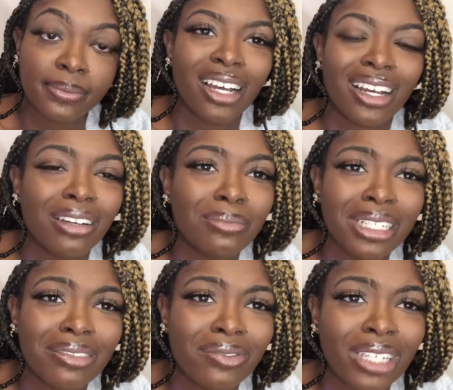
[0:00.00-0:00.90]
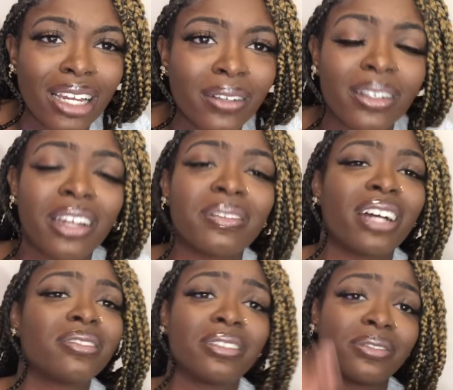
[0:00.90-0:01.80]
How many feet? I
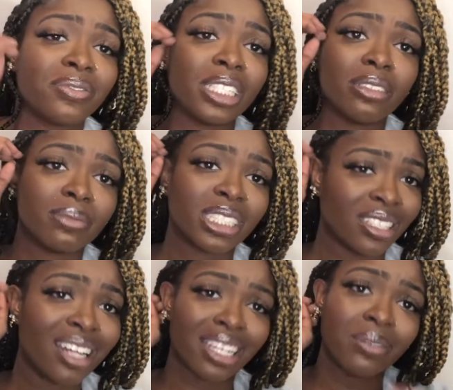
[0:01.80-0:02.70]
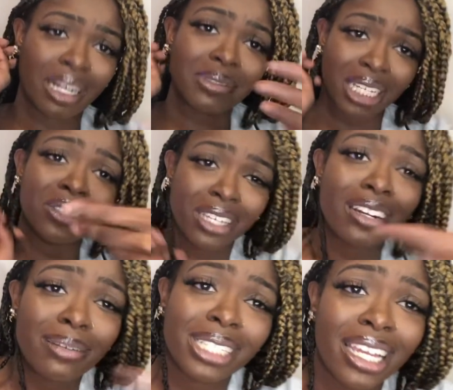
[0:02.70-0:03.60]
don't know feet, but y'all get what I'm saying. You get
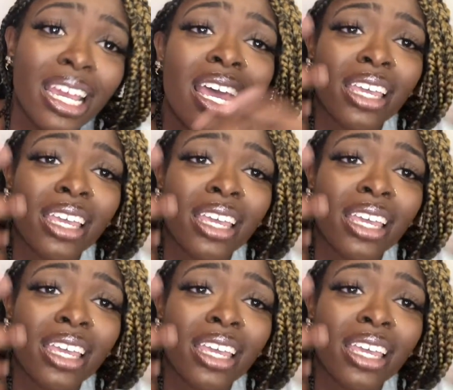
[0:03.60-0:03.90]
what I'm saying?